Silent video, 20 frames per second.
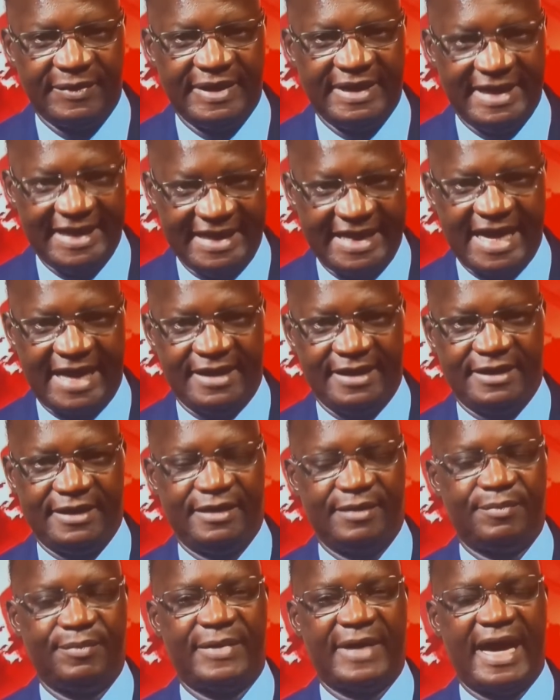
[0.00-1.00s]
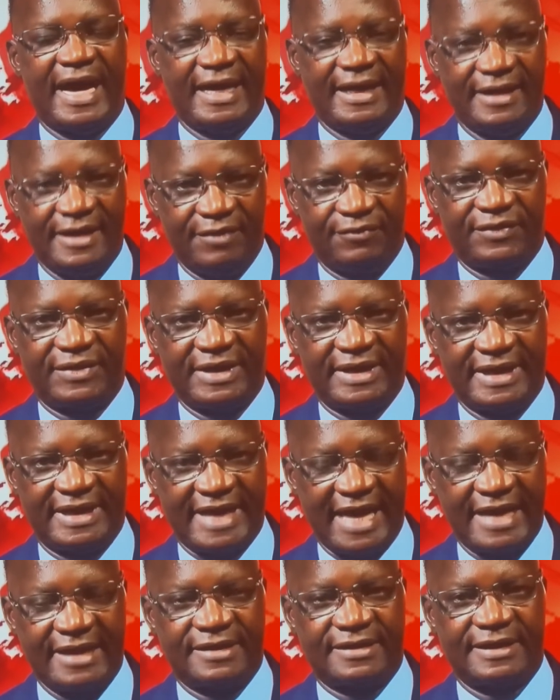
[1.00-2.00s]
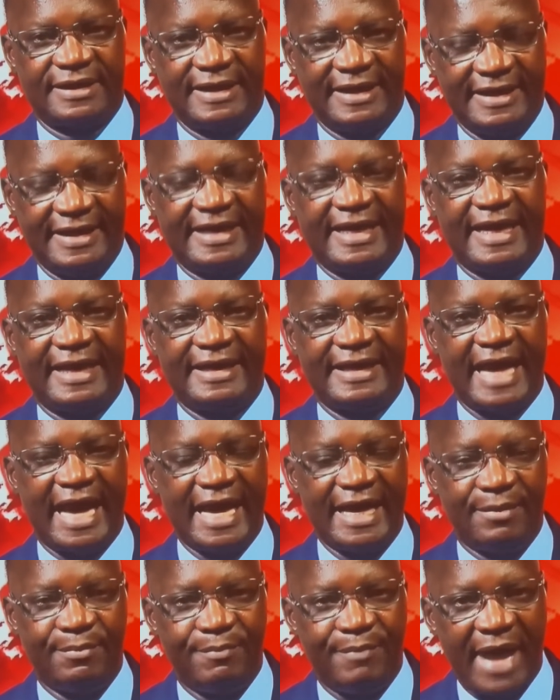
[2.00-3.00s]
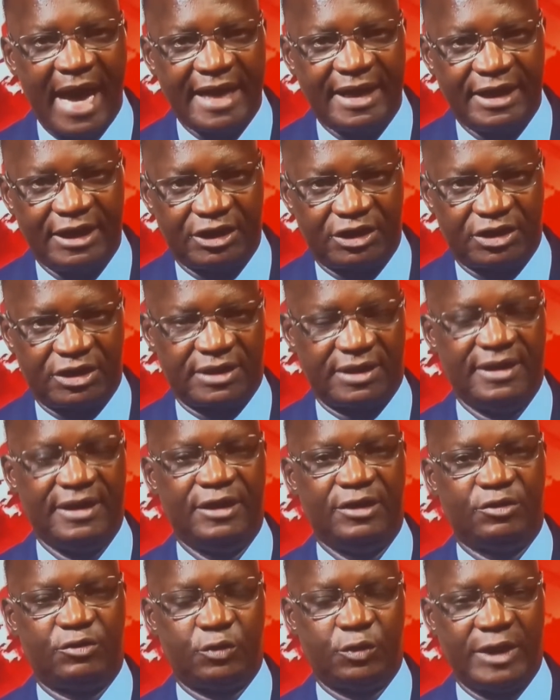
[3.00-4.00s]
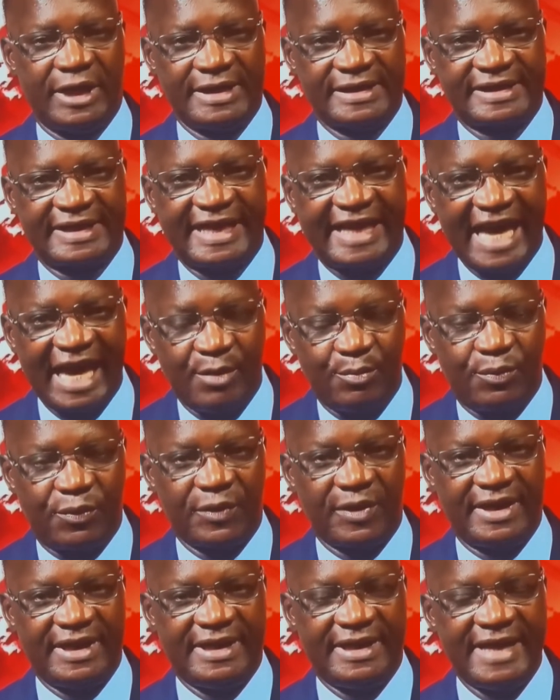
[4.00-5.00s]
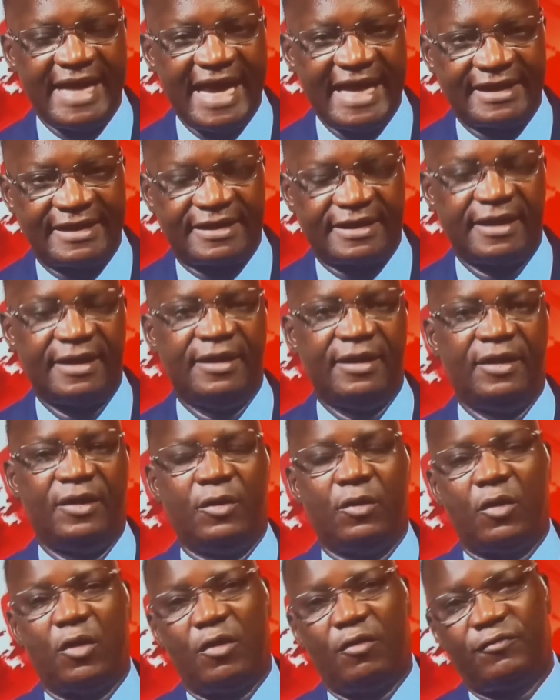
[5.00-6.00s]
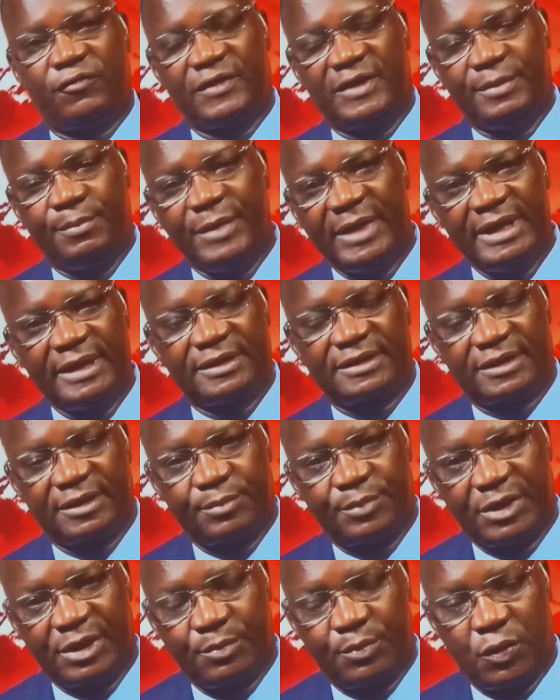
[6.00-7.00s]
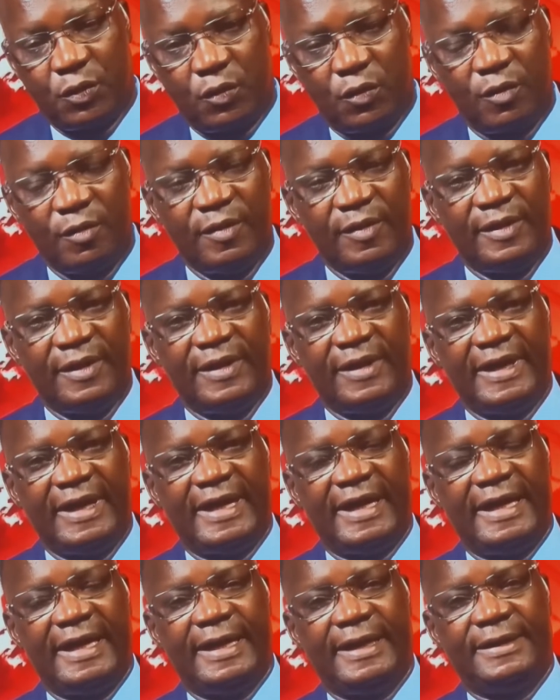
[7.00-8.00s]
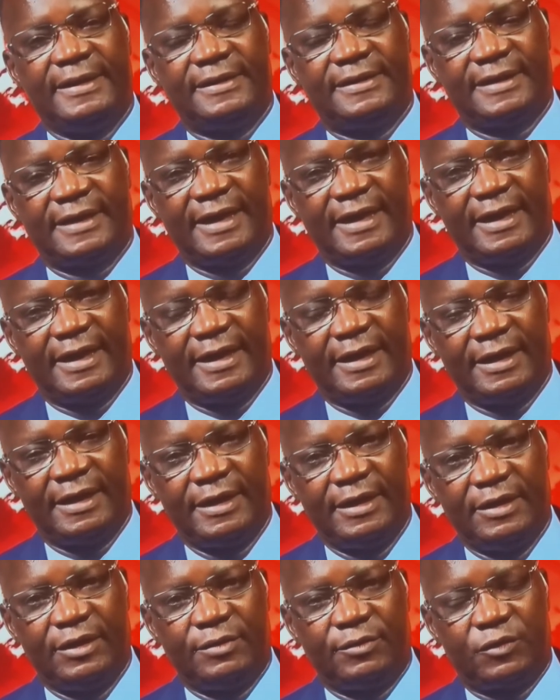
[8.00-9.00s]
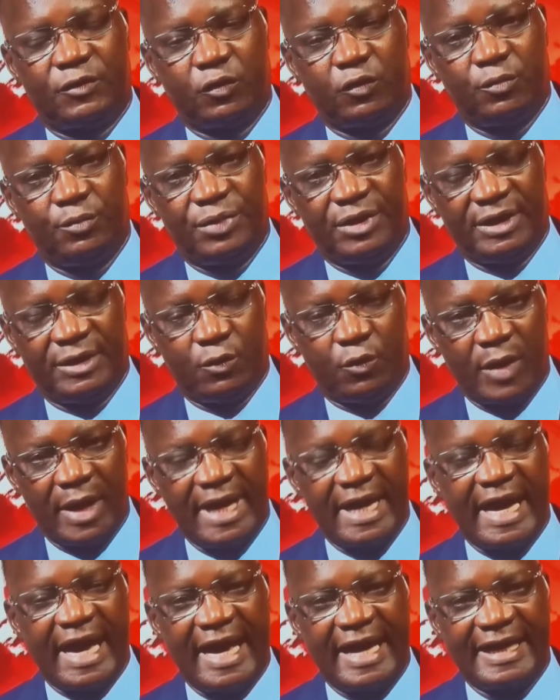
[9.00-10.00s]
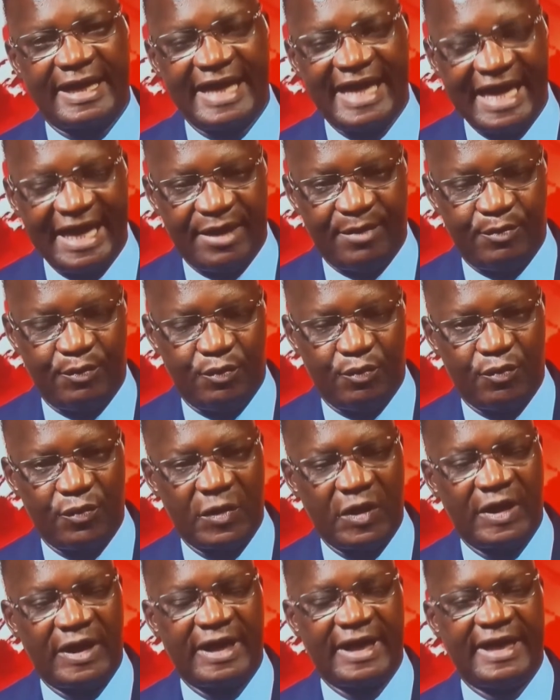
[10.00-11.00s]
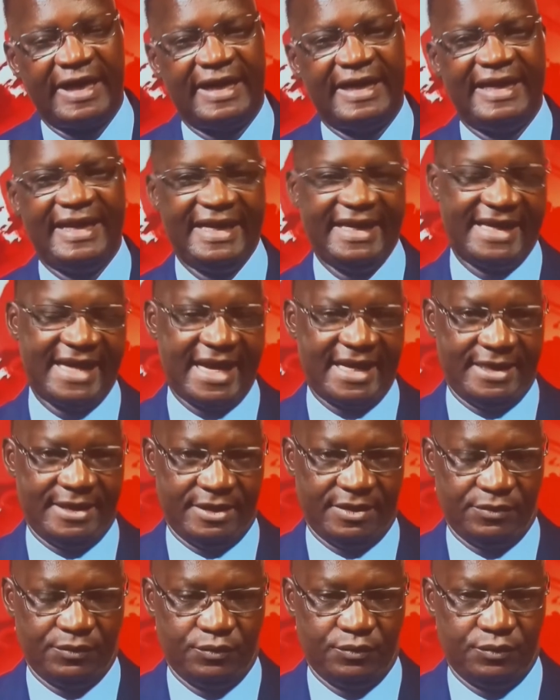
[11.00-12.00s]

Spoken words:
I left the country legally. I managed to escape the net of the military people and to be where I am legally.